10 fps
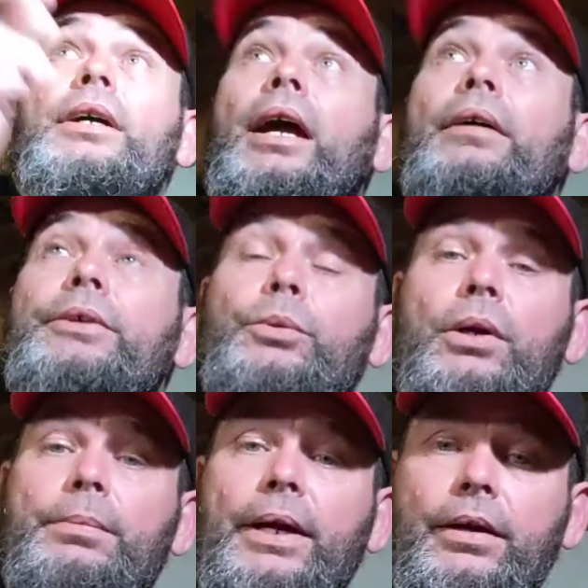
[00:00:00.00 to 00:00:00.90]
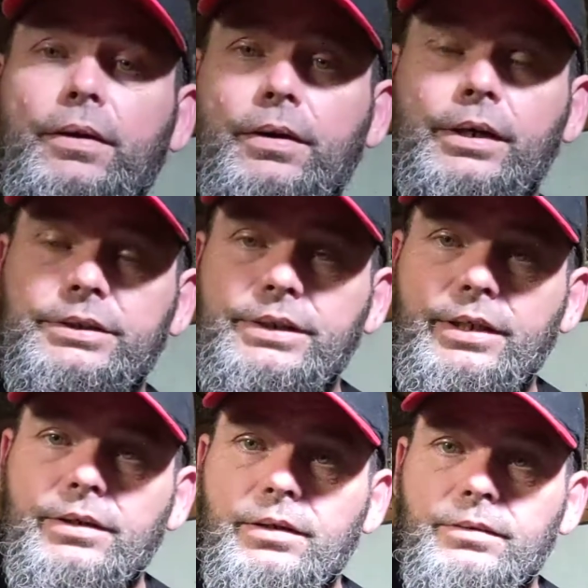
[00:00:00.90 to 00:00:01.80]
every one of my cars
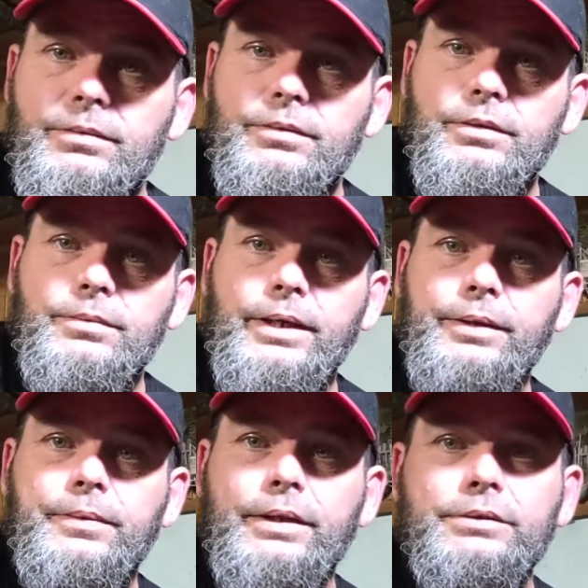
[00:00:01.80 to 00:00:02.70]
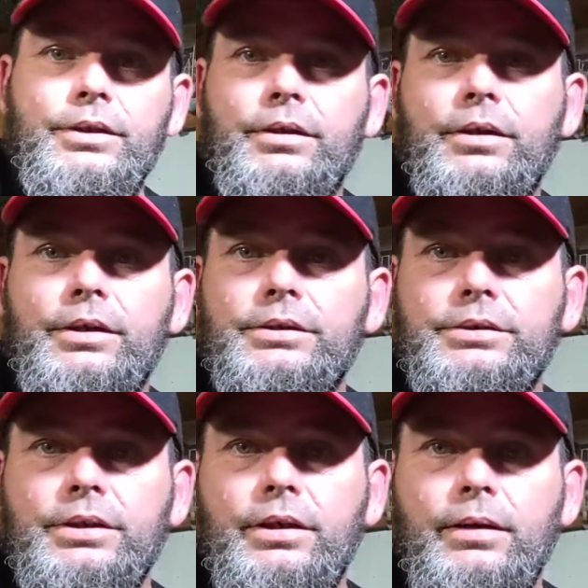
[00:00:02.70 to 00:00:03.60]
that are ready run
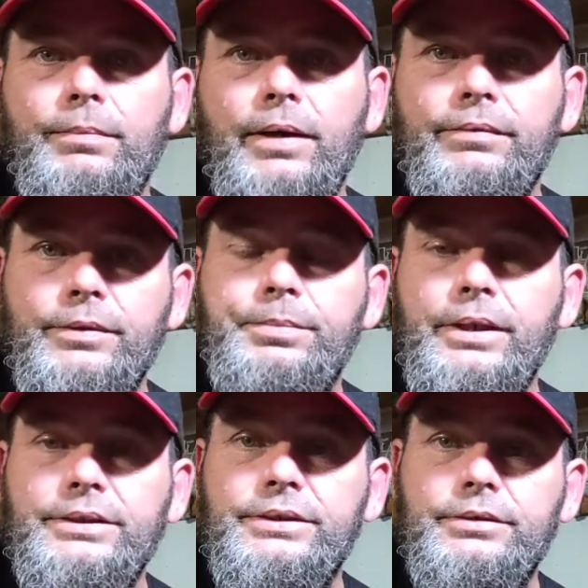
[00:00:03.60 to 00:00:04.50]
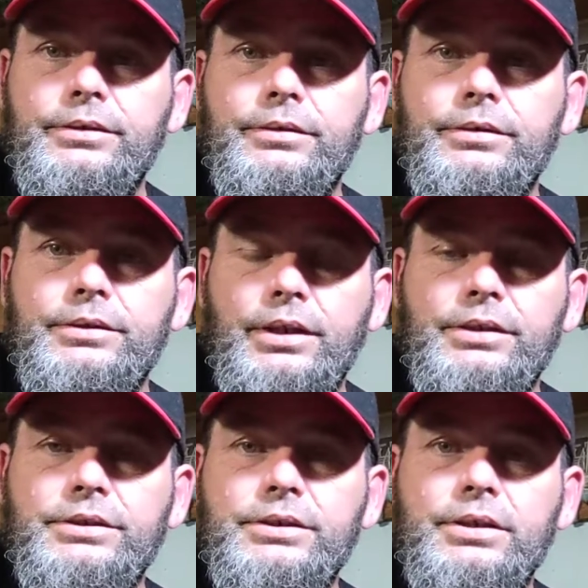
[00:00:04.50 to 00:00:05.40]
cars, I've replaced
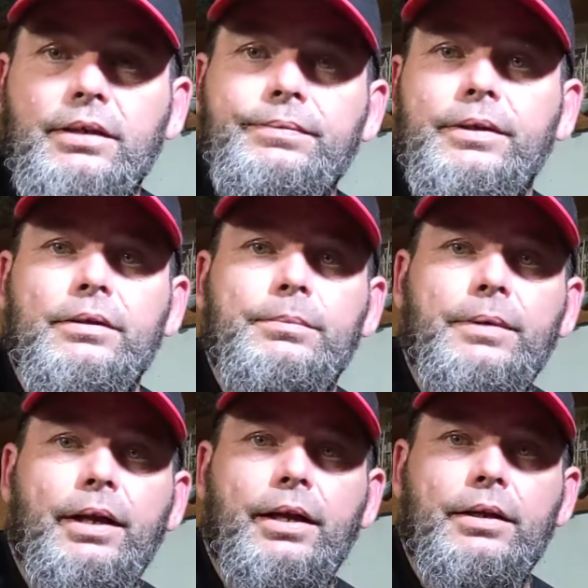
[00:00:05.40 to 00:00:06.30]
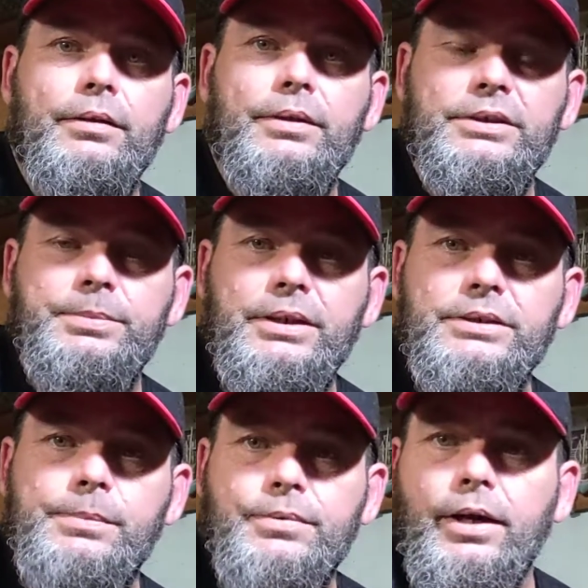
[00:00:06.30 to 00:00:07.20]
tons of stuff in them, and it's because
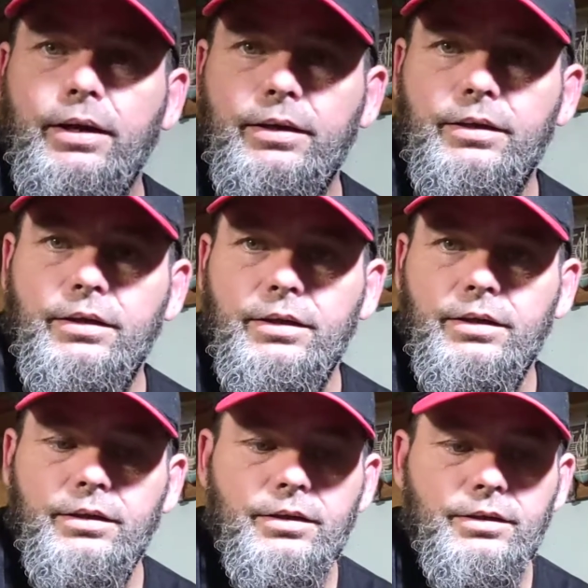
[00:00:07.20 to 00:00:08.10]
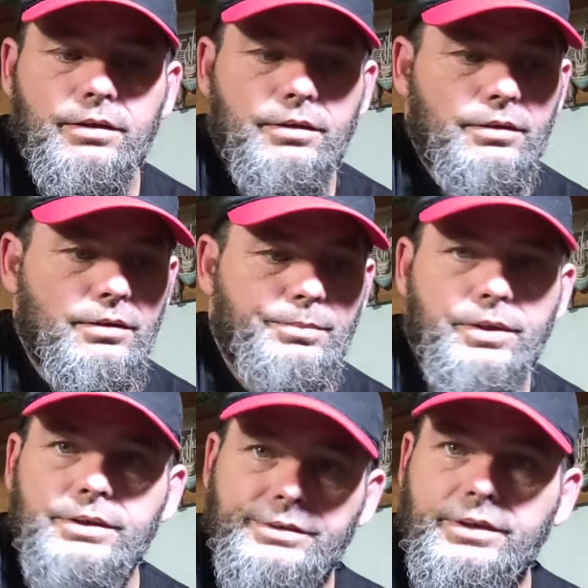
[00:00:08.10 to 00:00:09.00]
they break and the
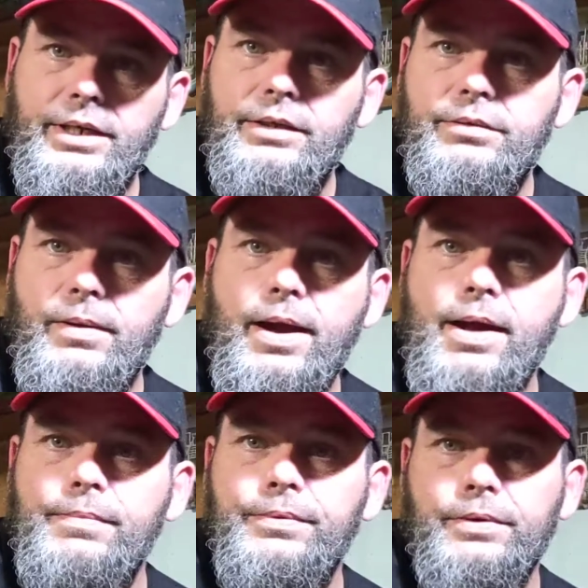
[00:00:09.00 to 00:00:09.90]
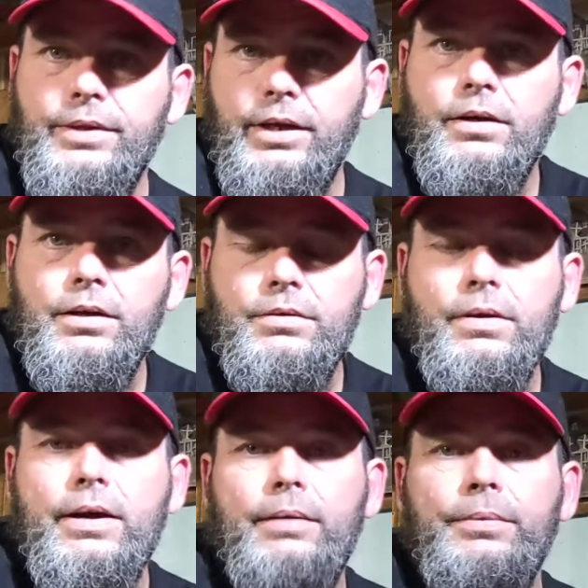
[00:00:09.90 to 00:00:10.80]
parts are kind of crap, or they are
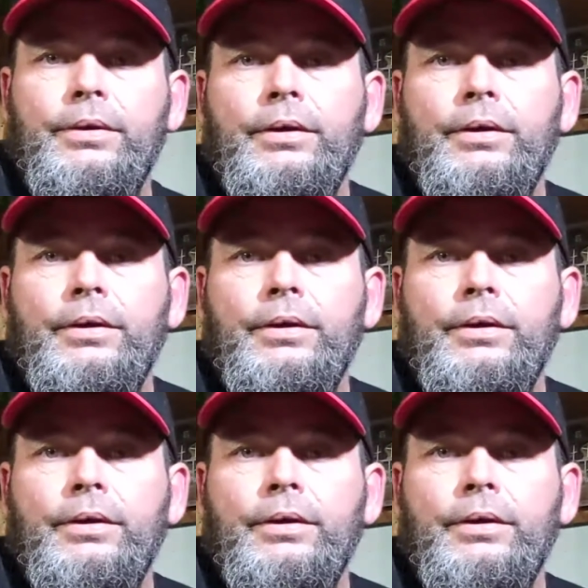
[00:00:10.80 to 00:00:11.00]
crap.